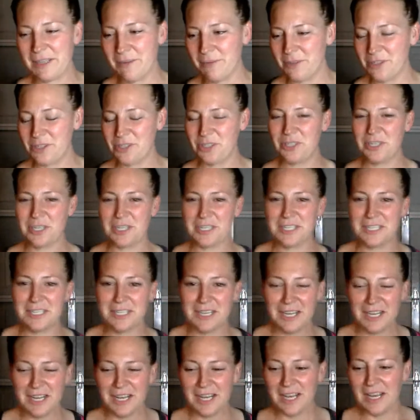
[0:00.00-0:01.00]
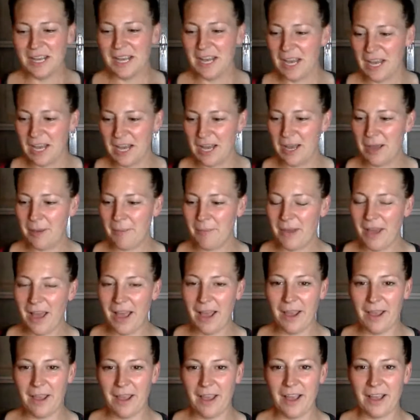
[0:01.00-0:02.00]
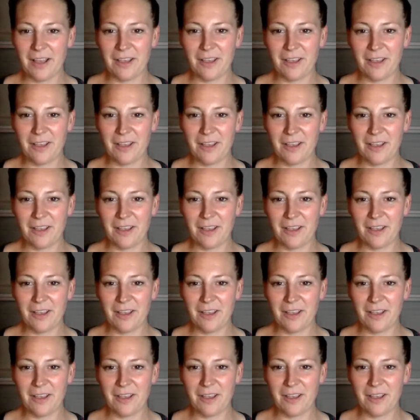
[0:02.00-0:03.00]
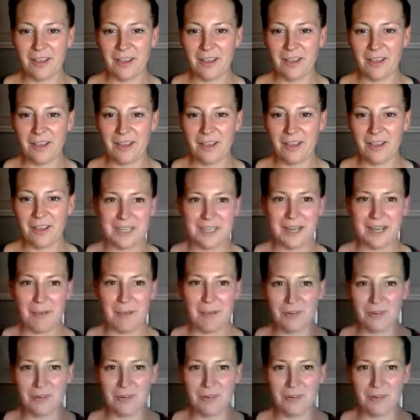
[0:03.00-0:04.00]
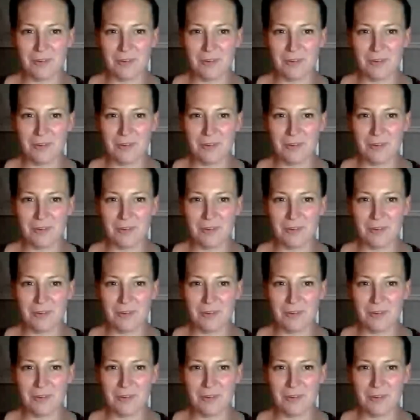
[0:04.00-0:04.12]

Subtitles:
It was just, I had gotten groceries and I'm going to run out of battery.